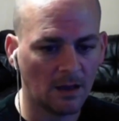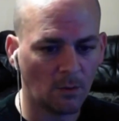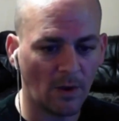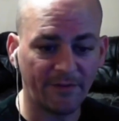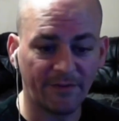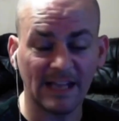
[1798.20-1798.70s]

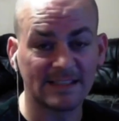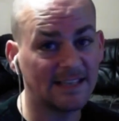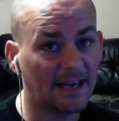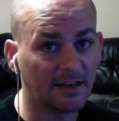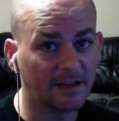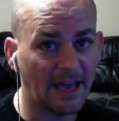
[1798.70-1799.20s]
Wait for that
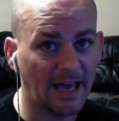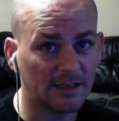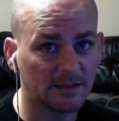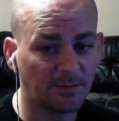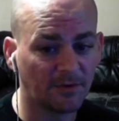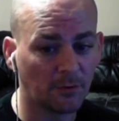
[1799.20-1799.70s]
second
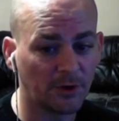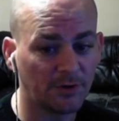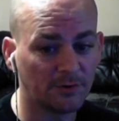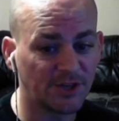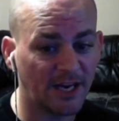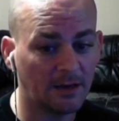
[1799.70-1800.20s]
cast before
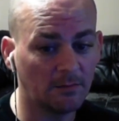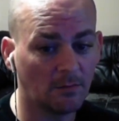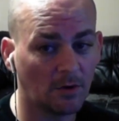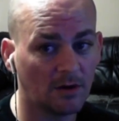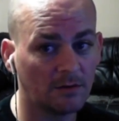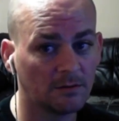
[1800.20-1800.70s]
you chain.
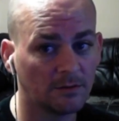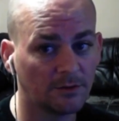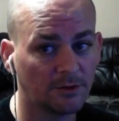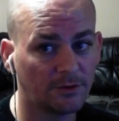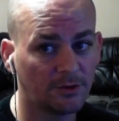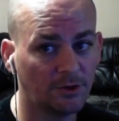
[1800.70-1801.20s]
1,
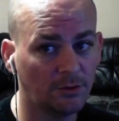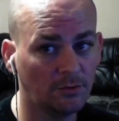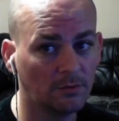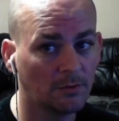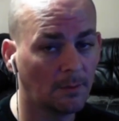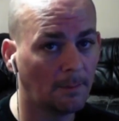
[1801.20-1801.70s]
2,
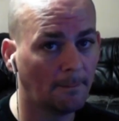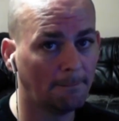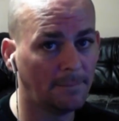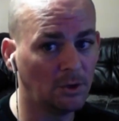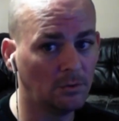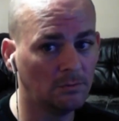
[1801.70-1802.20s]

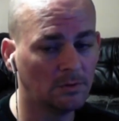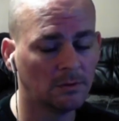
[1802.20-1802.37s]
boom.